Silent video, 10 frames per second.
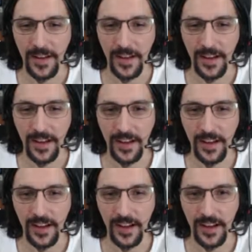
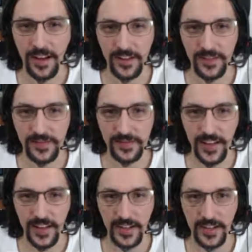I've
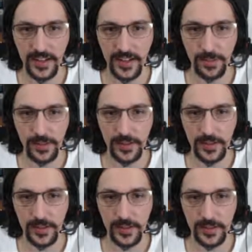added a couple
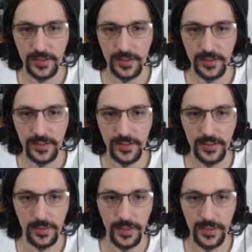of
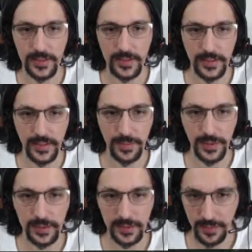debugs here,
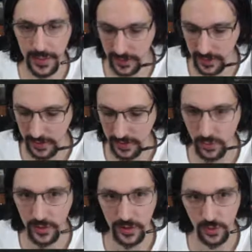but basically
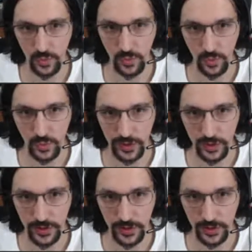what we're
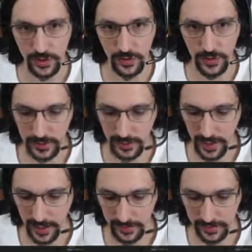going to do is
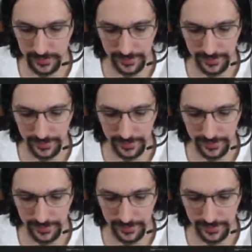that,